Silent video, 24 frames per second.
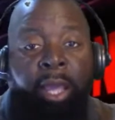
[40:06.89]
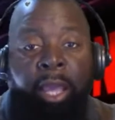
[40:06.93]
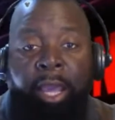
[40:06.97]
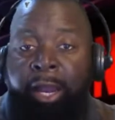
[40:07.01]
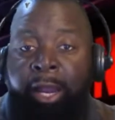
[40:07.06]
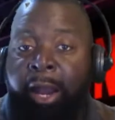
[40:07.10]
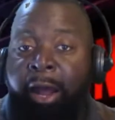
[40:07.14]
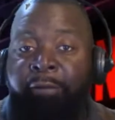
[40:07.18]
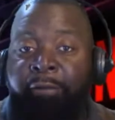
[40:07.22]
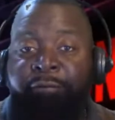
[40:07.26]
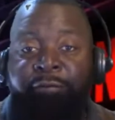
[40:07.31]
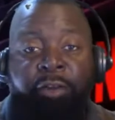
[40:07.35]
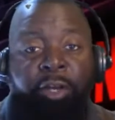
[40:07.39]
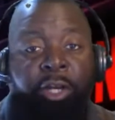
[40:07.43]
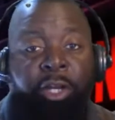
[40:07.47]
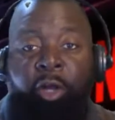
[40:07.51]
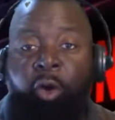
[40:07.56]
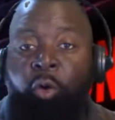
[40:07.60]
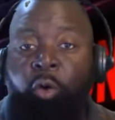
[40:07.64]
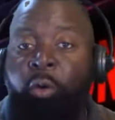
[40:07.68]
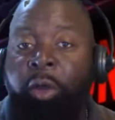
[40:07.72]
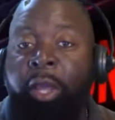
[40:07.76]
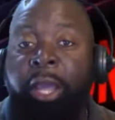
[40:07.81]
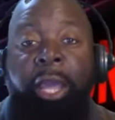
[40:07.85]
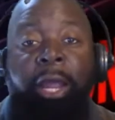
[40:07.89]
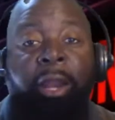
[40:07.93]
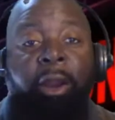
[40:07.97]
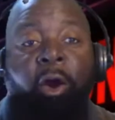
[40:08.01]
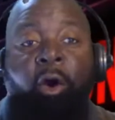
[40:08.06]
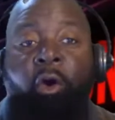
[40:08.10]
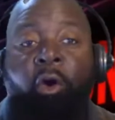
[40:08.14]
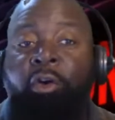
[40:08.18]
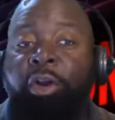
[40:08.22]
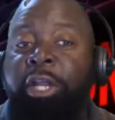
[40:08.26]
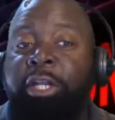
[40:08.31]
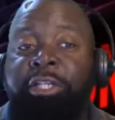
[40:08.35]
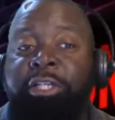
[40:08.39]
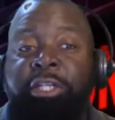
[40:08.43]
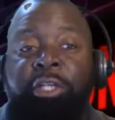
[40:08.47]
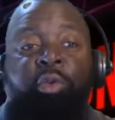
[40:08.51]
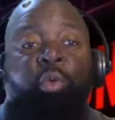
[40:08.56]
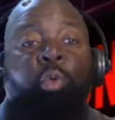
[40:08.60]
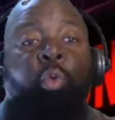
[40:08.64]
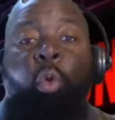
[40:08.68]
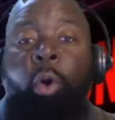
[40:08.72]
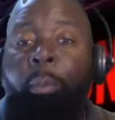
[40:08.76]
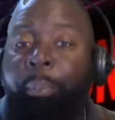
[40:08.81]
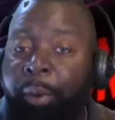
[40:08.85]
and I'm finna go ahead on and
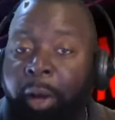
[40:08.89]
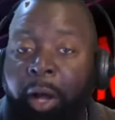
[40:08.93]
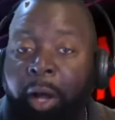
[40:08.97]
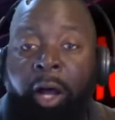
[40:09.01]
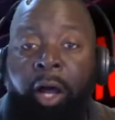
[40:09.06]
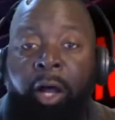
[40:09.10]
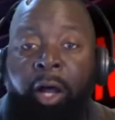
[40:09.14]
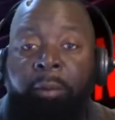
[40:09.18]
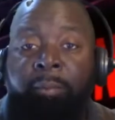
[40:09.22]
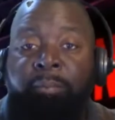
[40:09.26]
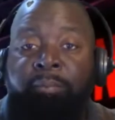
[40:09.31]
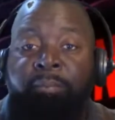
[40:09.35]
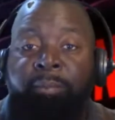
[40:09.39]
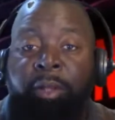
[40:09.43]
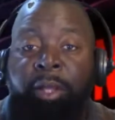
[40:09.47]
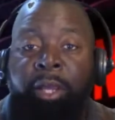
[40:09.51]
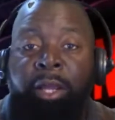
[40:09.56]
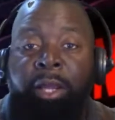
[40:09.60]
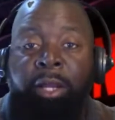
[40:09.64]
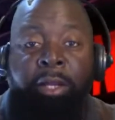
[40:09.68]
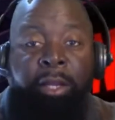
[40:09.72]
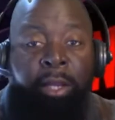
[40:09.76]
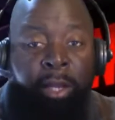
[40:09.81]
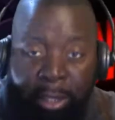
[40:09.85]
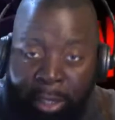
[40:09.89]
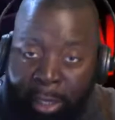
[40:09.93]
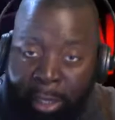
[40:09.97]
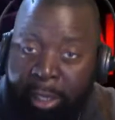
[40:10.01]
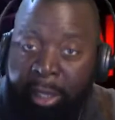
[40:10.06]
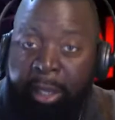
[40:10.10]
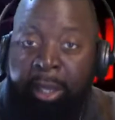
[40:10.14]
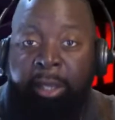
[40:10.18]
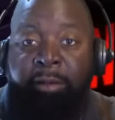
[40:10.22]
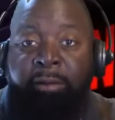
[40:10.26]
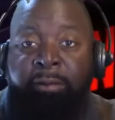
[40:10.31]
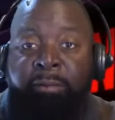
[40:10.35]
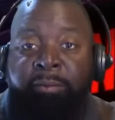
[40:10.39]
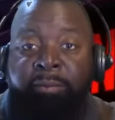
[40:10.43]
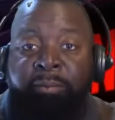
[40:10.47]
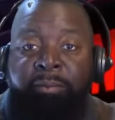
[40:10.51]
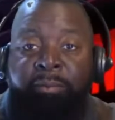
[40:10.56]
just whoop her up. And he did.